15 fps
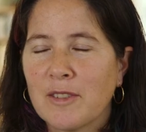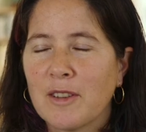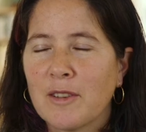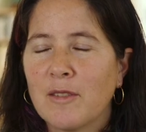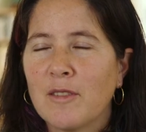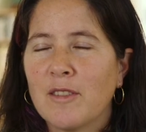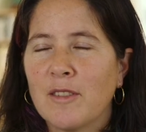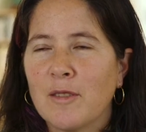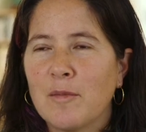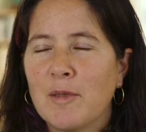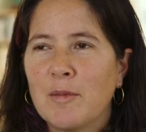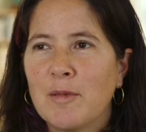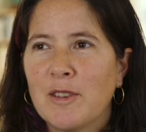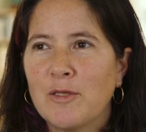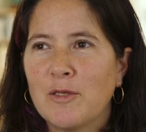like, oh,
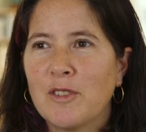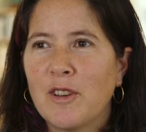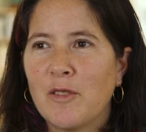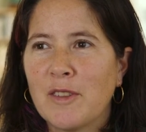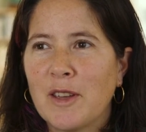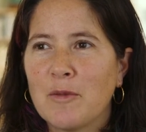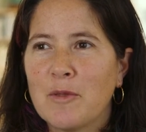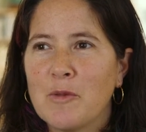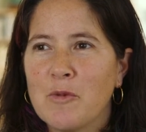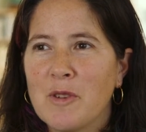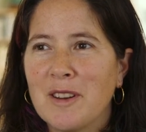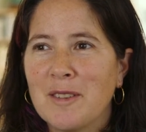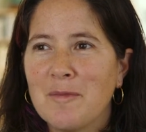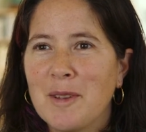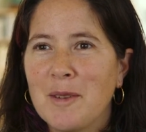maybe I should call
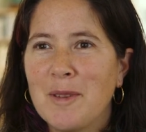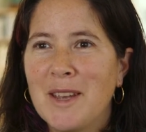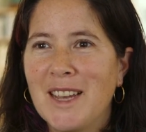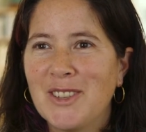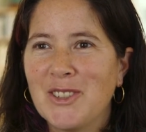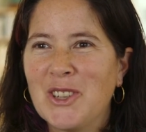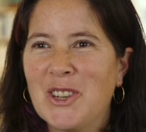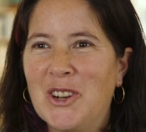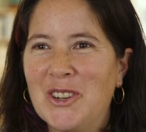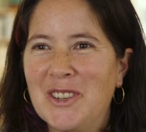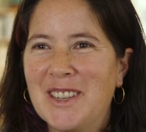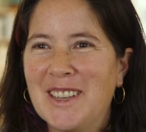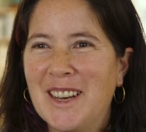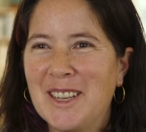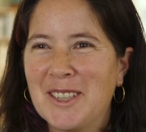911, maybe I should go to
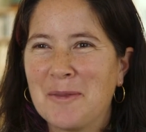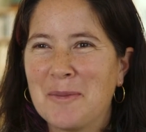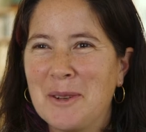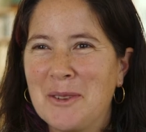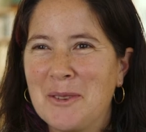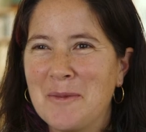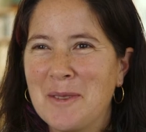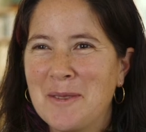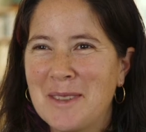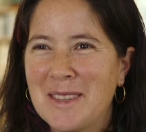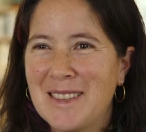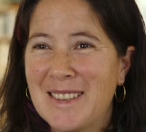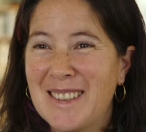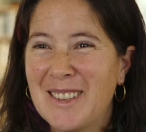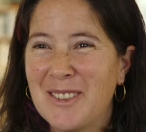the hospital, maybe
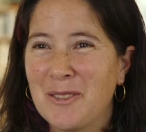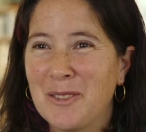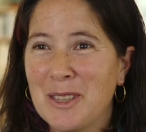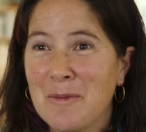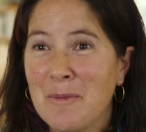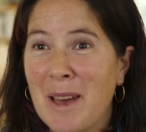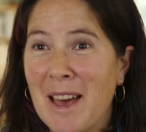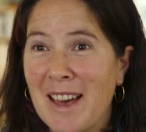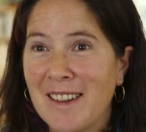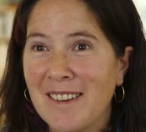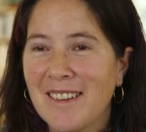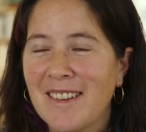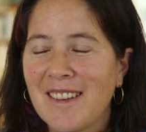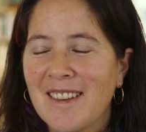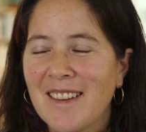this is really bad.
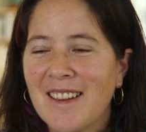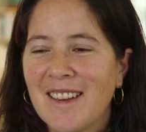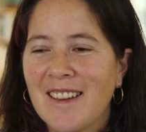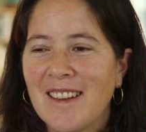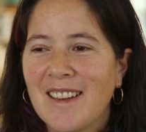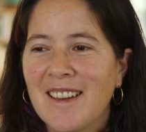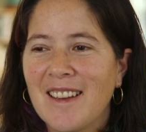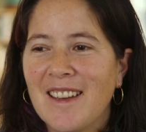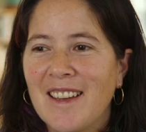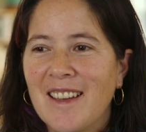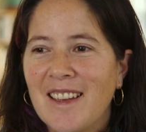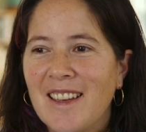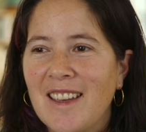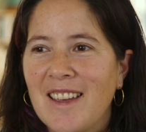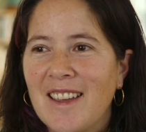
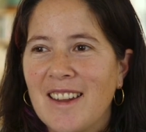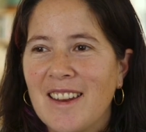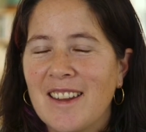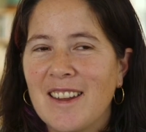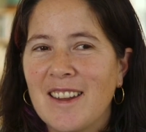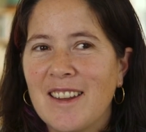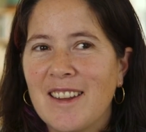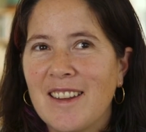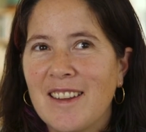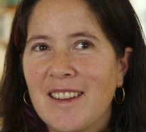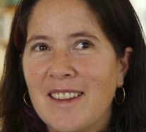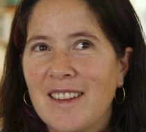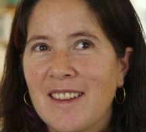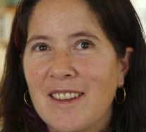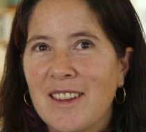And
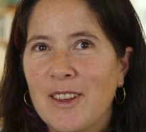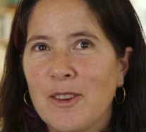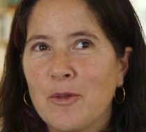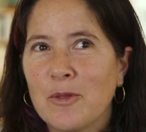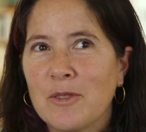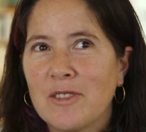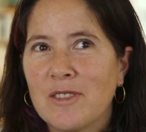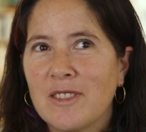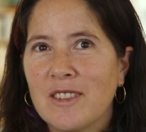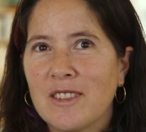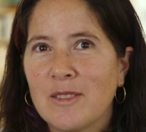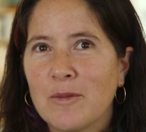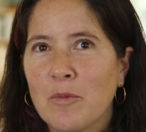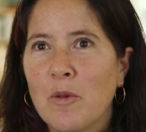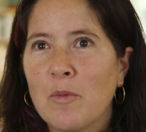it was
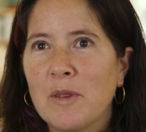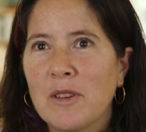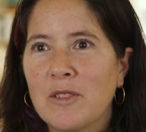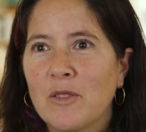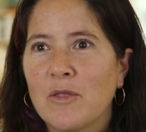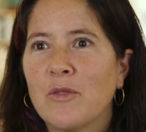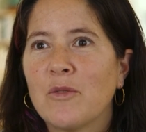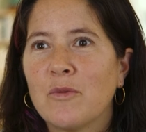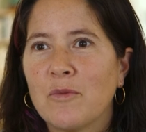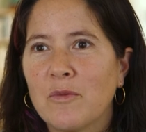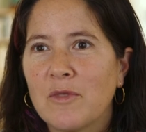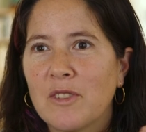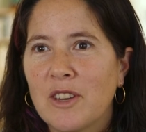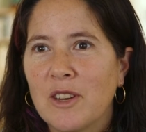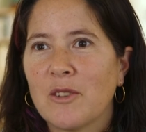this moment of
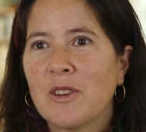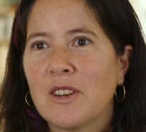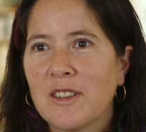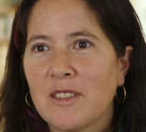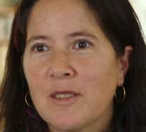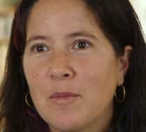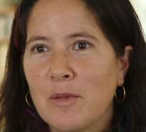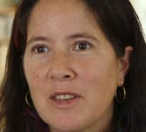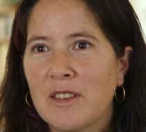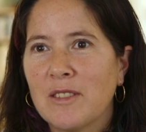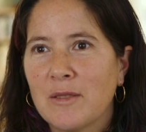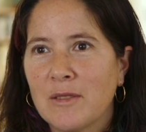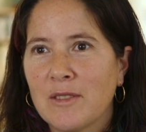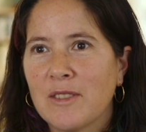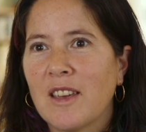hearing the bees
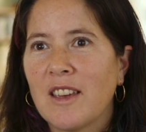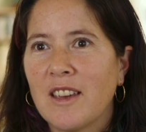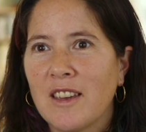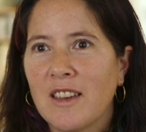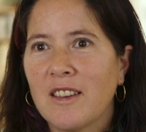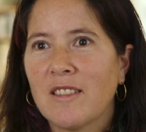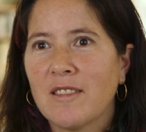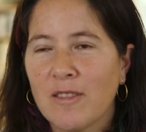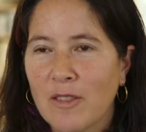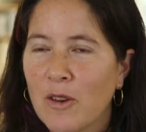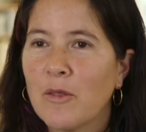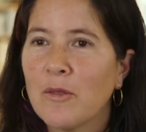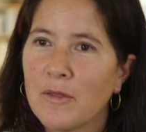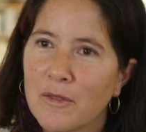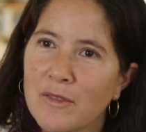say,
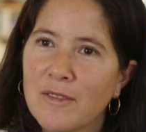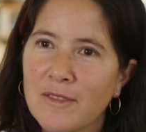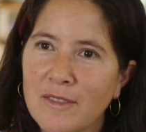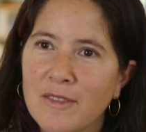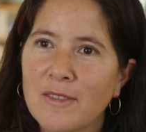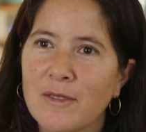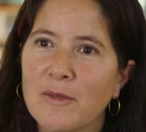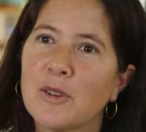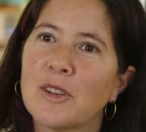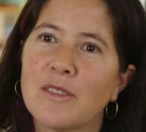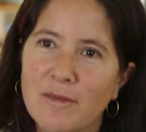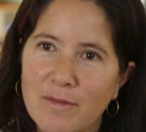no, we're